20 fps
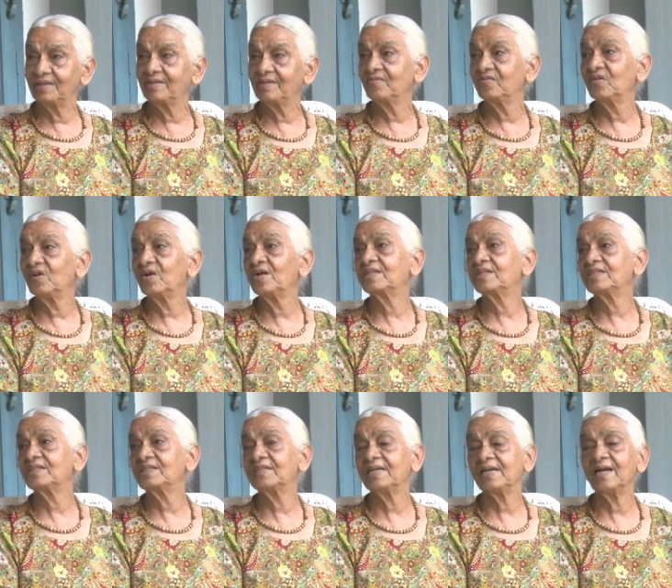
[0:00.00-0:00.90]

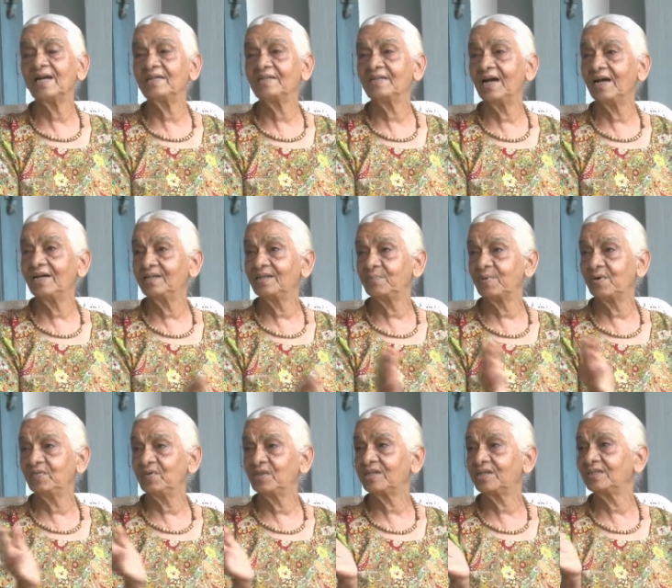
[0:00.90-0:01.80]
worked day and night,
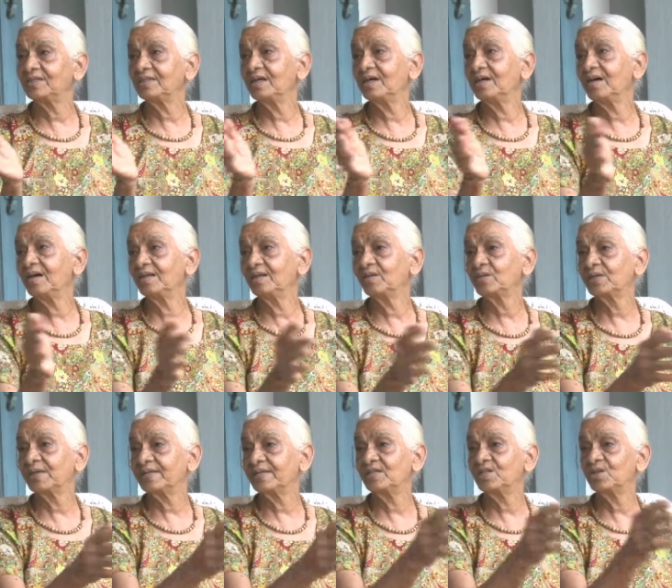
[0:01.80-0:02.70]
Pavitrada and
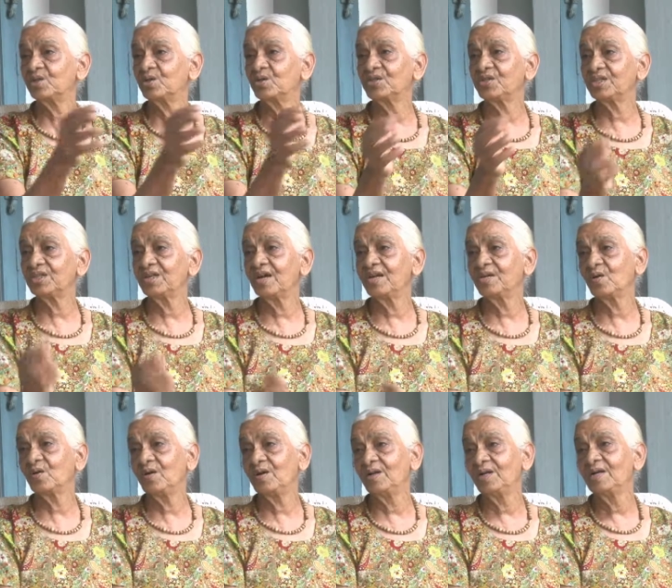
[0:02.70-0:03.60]
Kirit Joshi and
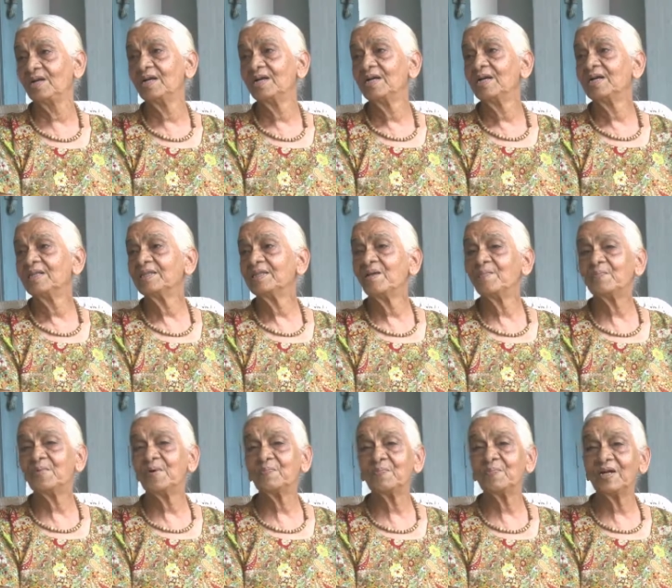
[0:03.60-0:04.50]
all. They
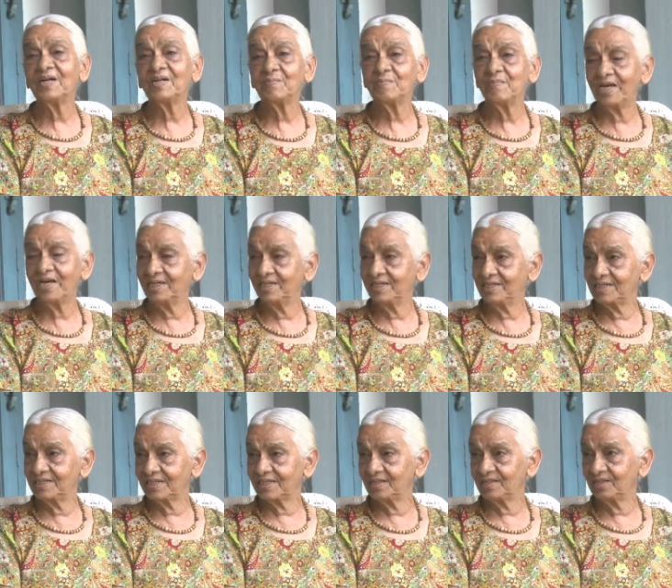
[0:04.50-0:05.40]
prepared my
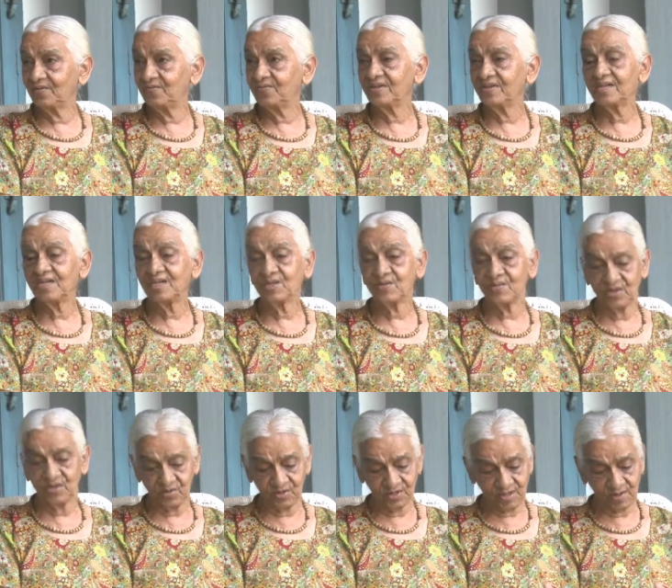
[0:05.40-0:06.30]
certificates,
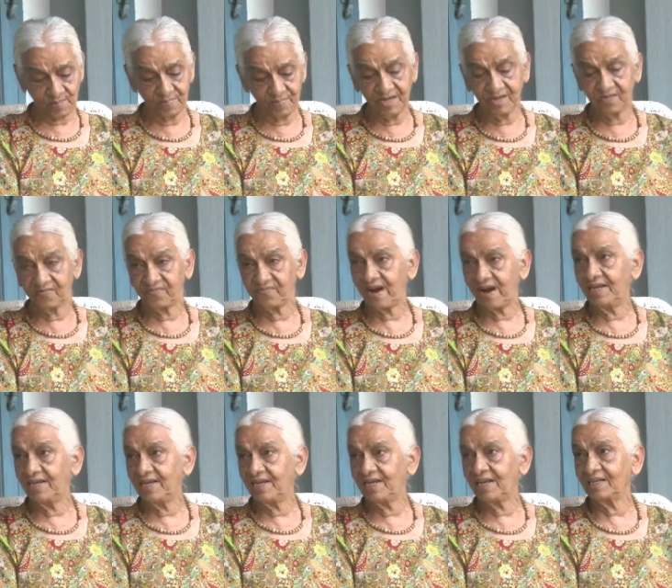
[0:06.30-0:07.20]
which was a big
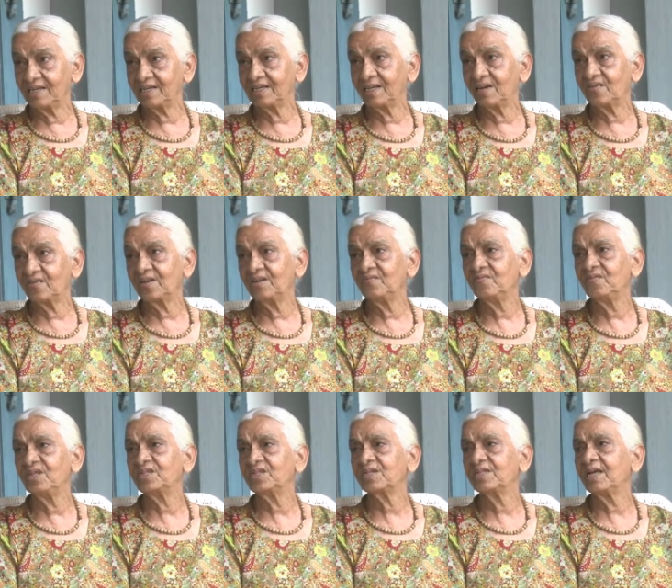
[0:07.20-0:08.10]
file like that, in
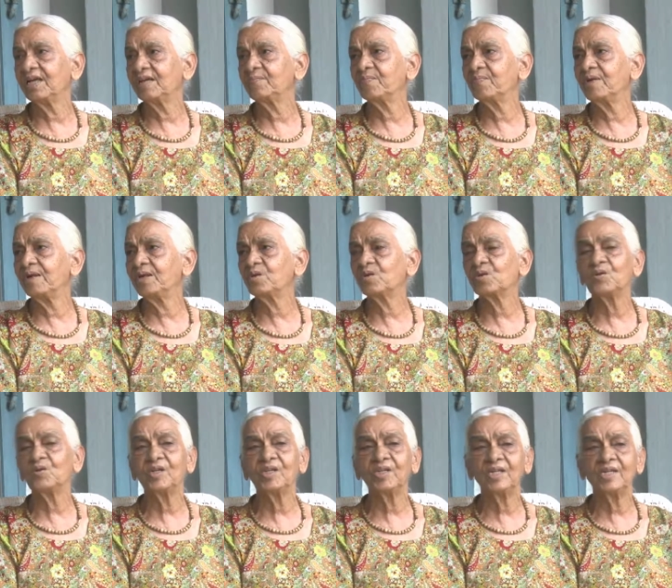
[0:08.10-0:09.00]
which they
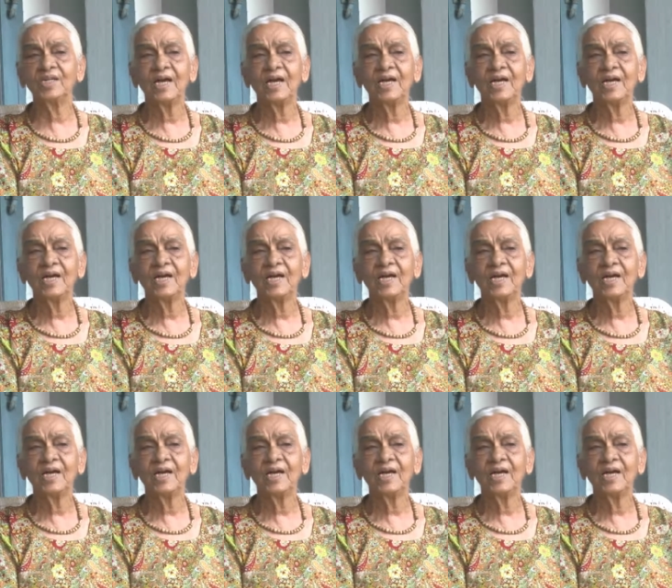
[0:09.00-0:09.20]
included